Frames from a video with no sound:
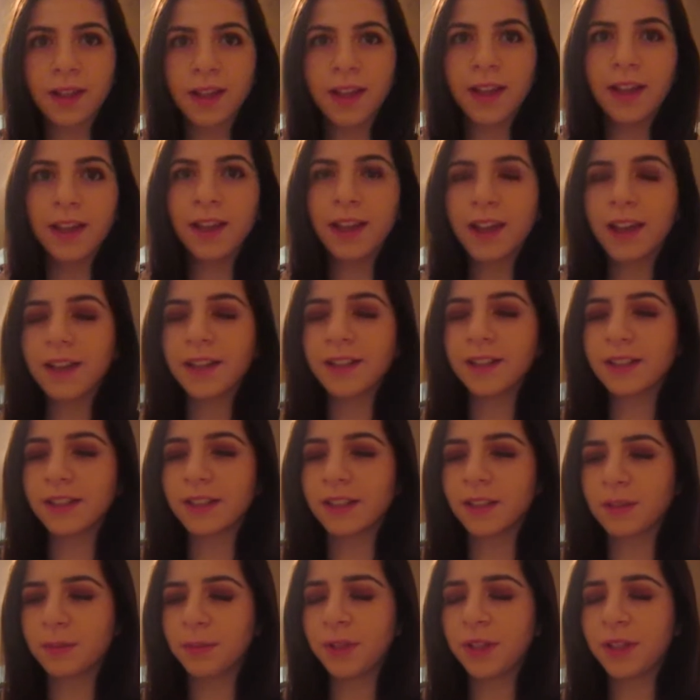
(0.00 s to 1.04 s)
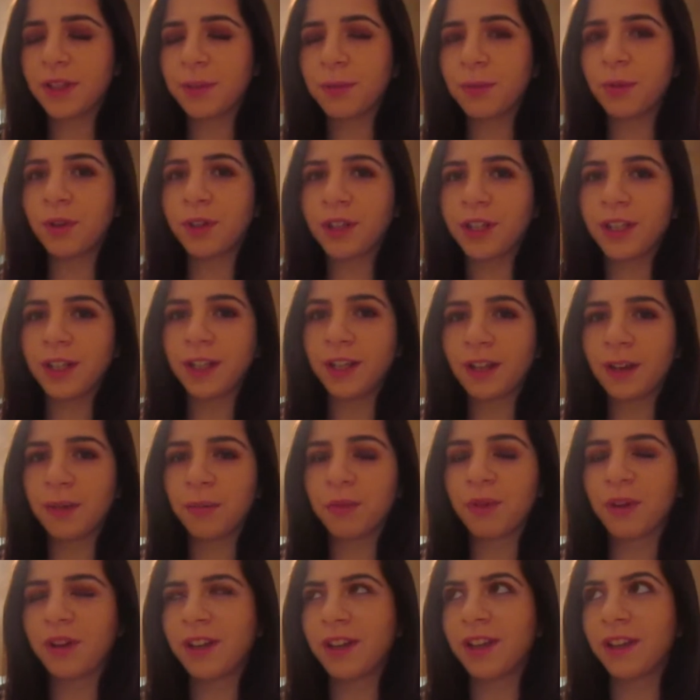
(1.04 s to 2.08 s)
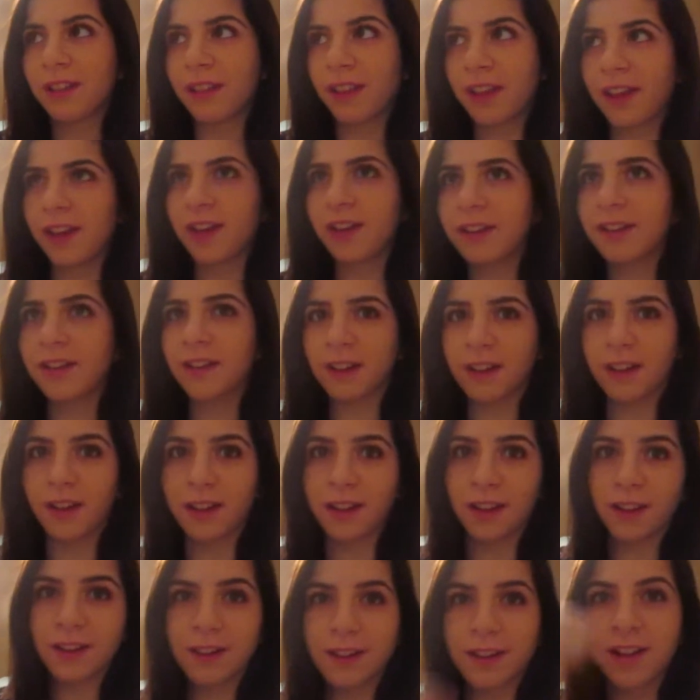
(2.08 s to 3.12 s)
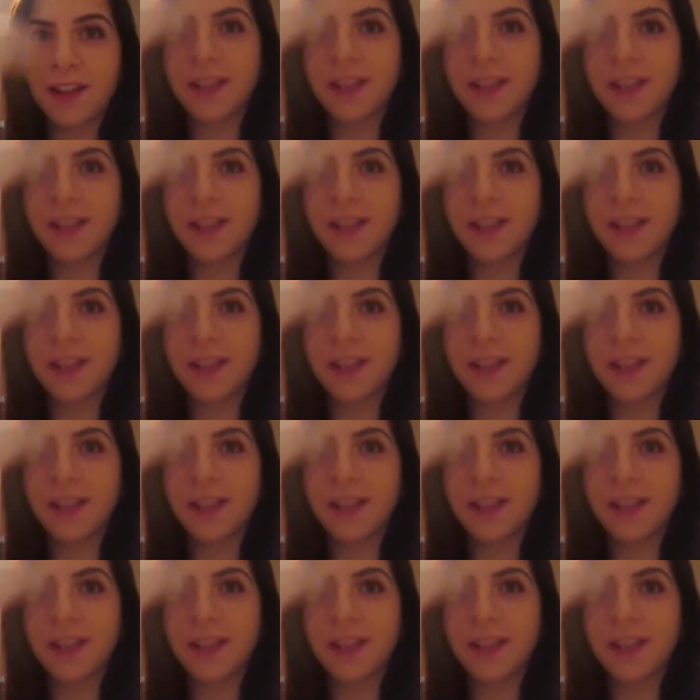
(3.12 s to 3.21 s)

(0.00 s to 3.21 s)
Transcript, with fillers: Hey guys, it is Monday morning. I'm running late again.